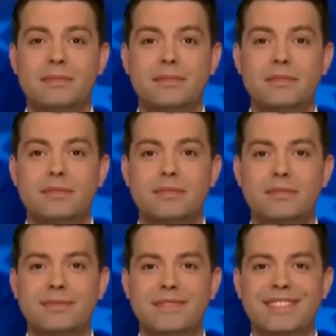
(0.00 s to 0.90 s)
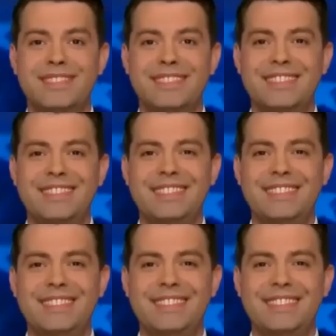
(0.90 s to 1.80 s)

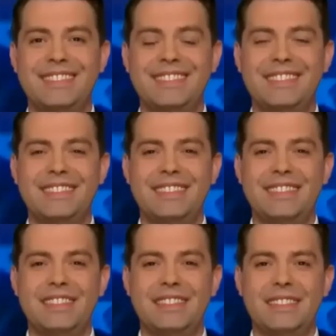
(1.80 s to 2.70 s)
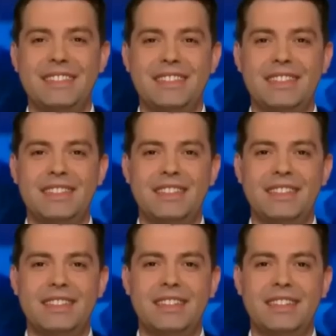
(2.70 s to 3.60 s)

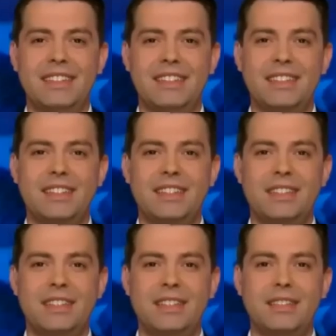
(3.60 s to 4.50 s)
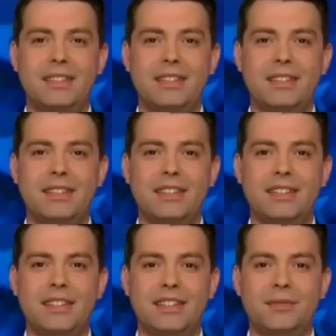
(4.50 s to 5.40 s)

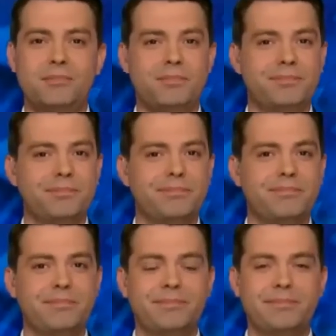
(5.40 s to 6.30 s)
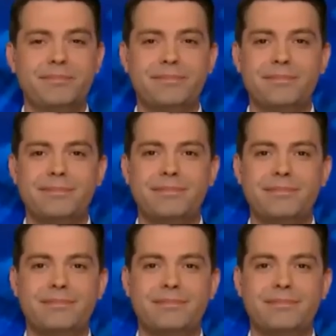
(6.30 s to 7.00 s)
The person shown says nothing.